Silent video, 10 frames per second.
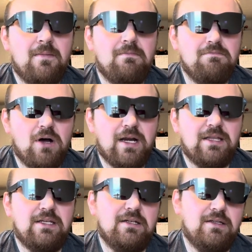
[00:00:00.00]
but at
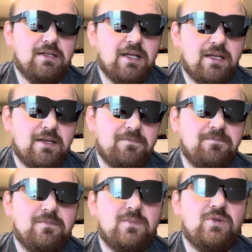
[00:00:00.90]
the end of the day,
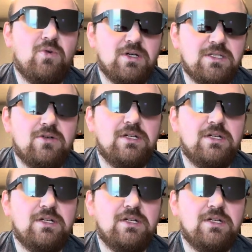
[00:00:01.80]
you are still